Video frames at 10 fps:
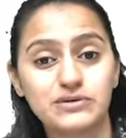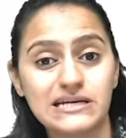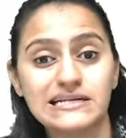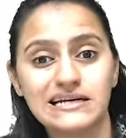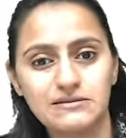
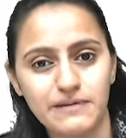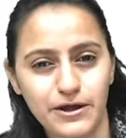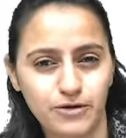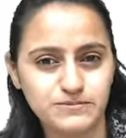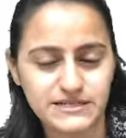renal
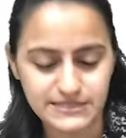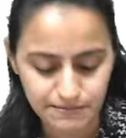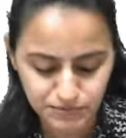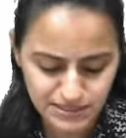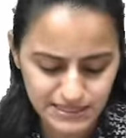biopsy,
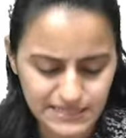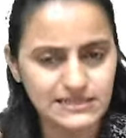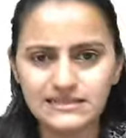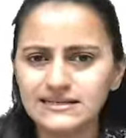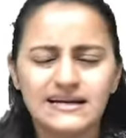something
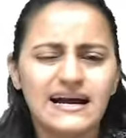renal,